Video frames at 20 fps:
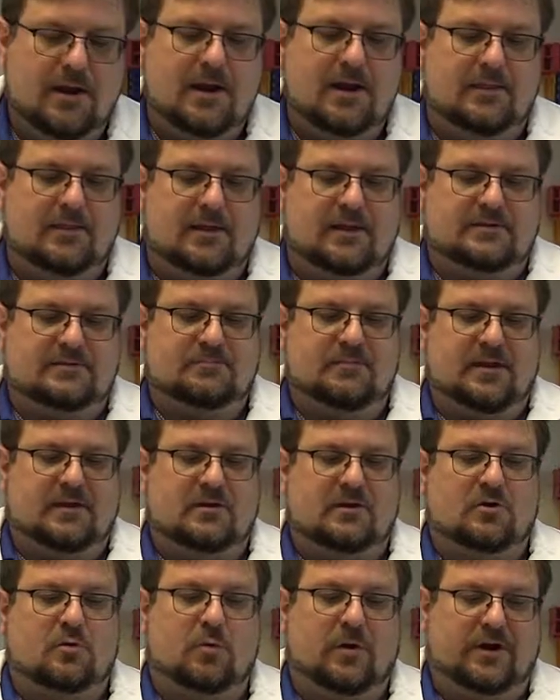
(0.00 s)
And let's make
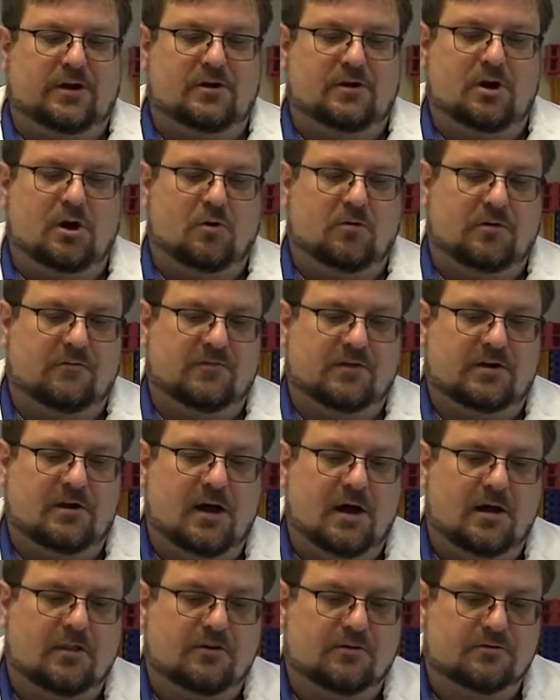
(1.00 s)
a quick note of the
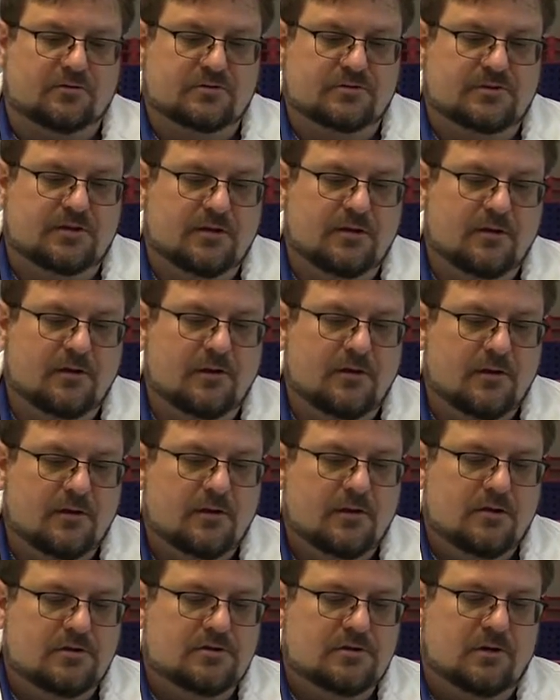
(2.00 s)
colors.
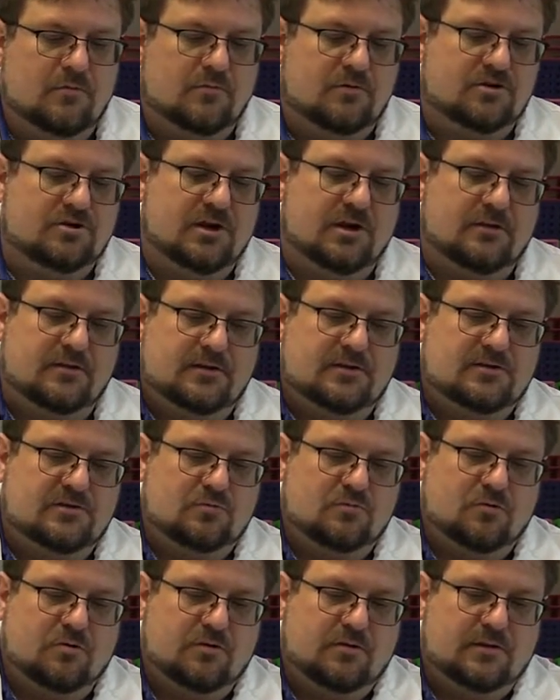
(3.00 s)
So we'll gently
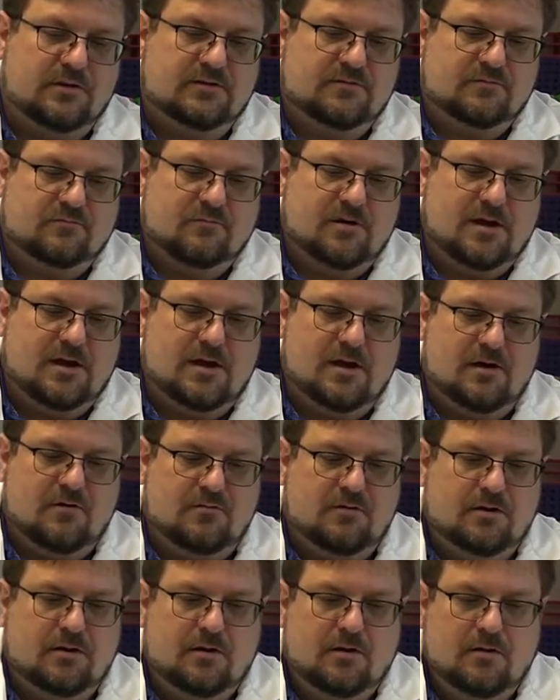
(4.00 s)
swirl these
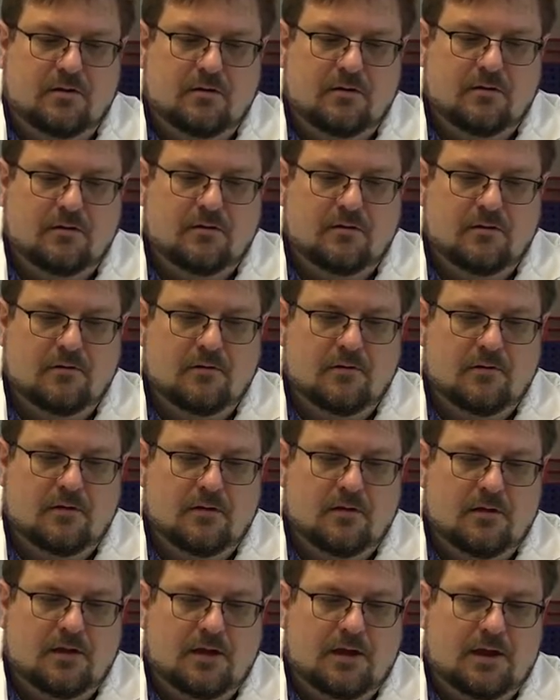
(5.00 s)
around.
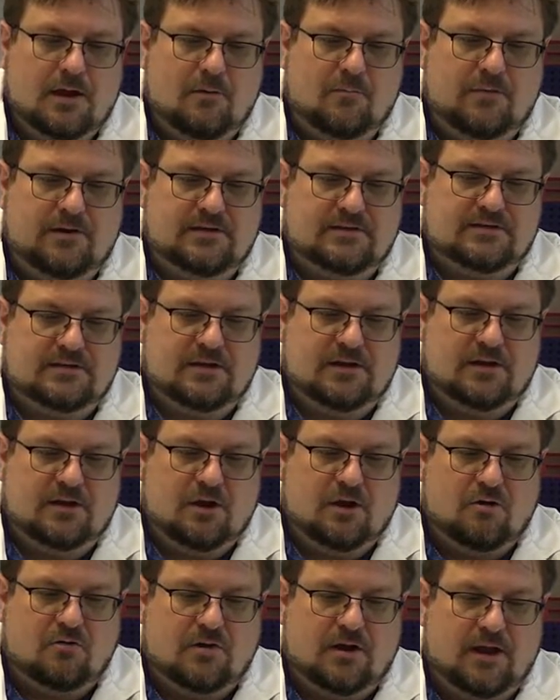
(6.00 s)
And we see,
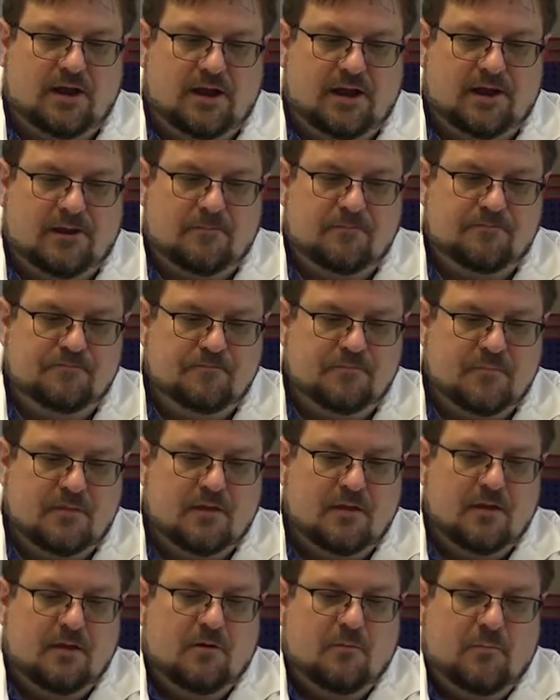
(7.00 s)
okay,
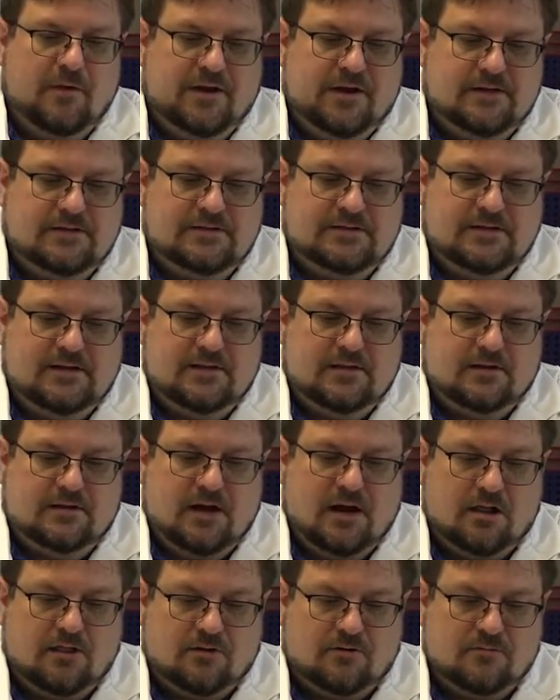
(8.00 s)
we can see the
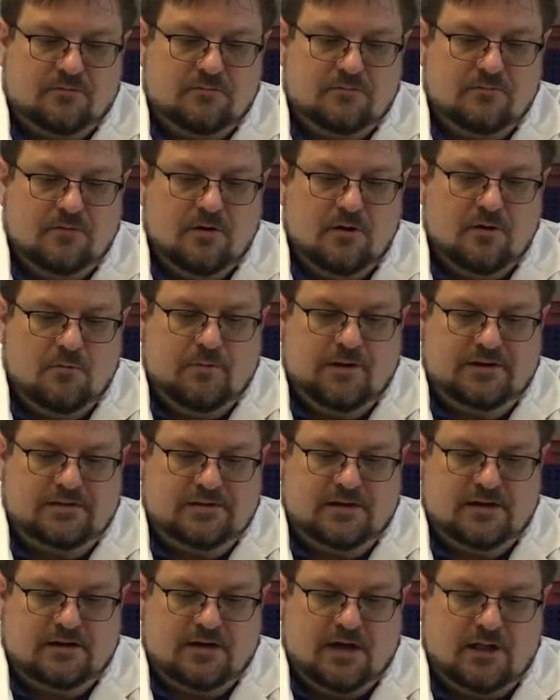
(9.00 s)
color. We
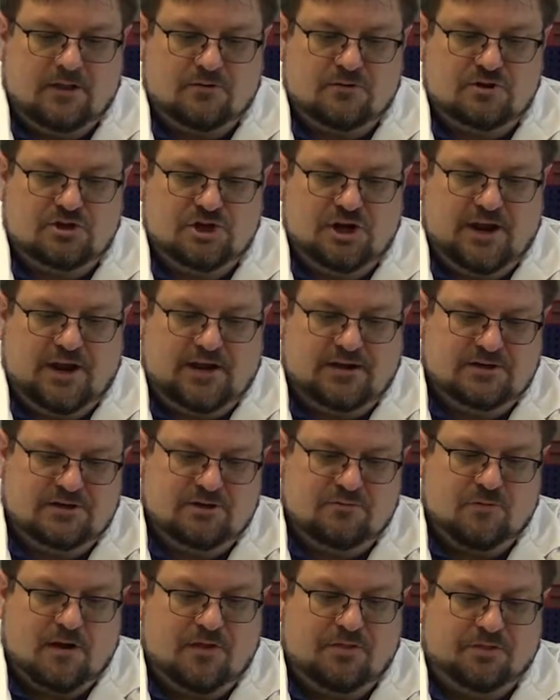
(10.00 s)
see a color change in
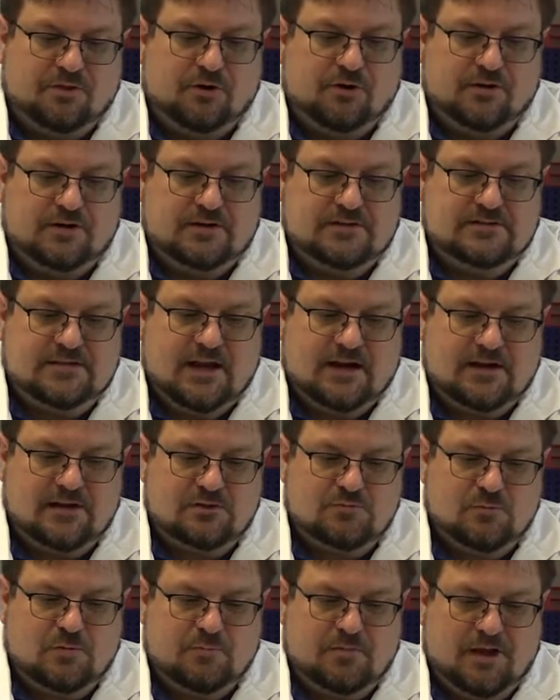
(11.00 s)
around 30
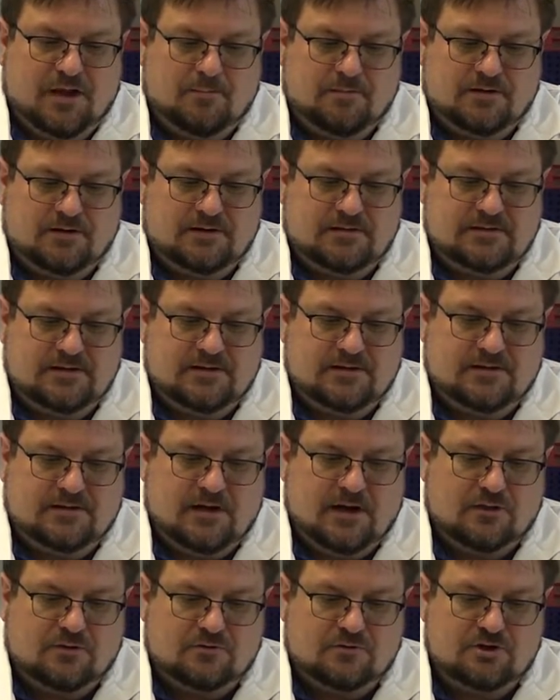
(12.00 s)
seconds. We'll be able to see the
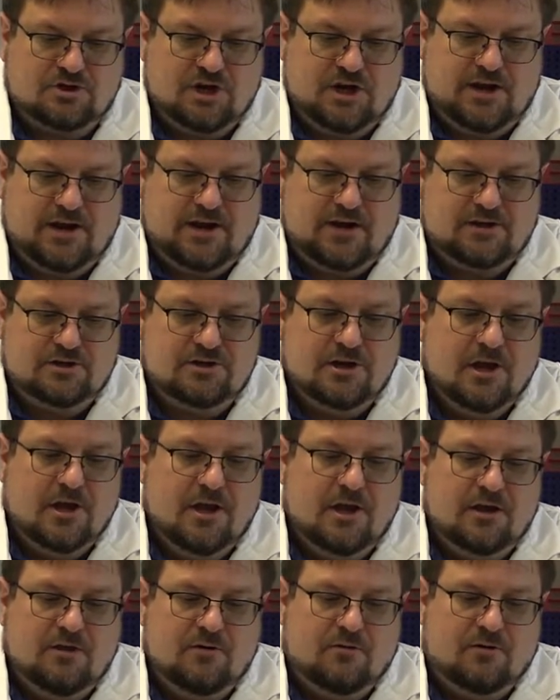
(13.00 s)
color change.
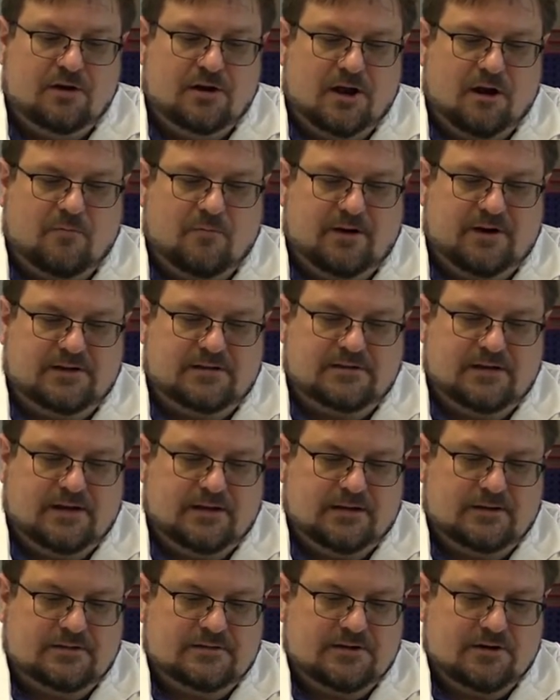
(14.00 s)
You can already see
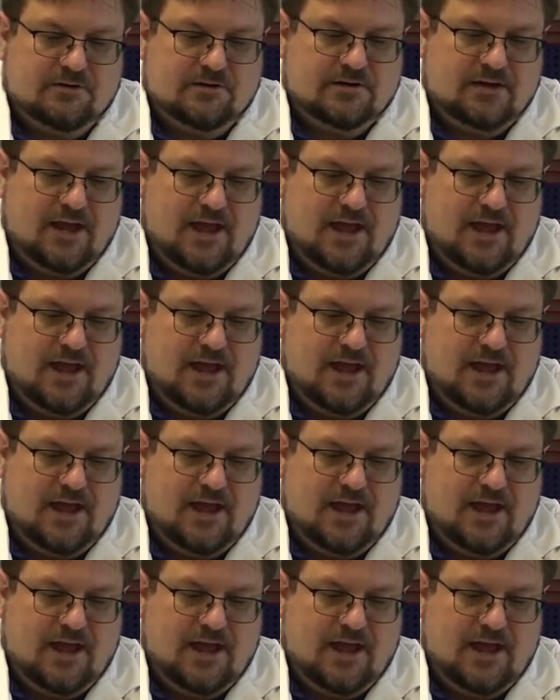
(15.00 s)
it start to